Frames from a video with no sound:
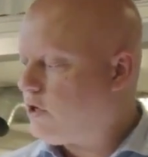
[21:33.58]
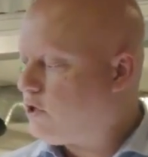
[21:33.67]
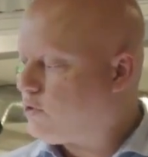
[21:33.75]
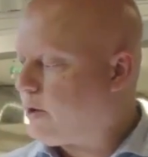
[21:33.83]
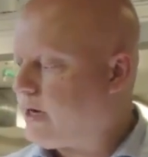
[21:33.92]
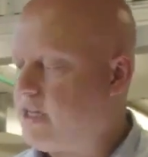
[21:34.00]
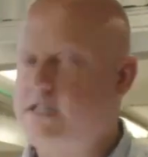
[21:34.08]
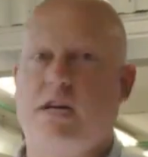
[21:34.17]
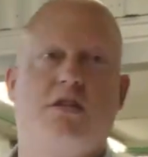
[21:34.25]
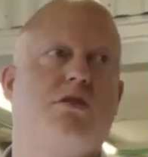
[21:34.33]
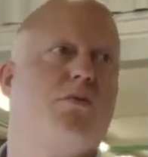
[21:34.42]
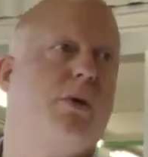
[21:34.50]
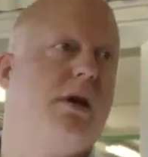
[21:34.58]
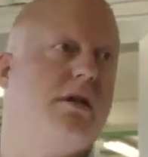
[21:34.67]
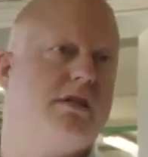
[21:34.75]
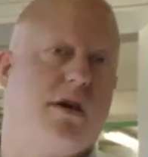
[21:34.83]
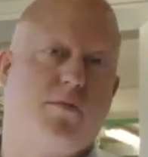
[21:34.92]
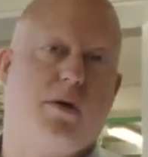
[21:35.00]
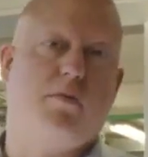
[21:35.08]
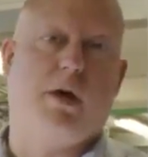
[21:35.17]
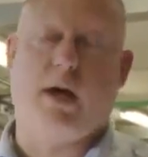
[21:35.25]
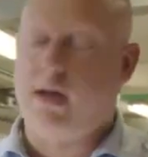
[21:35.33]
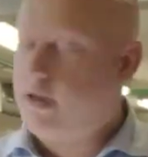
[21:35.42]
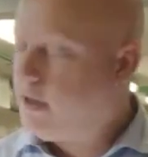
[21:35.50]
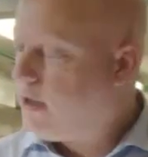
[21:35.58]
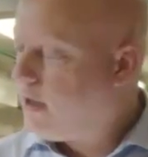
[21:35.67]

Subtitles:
20 sets of wheels have been made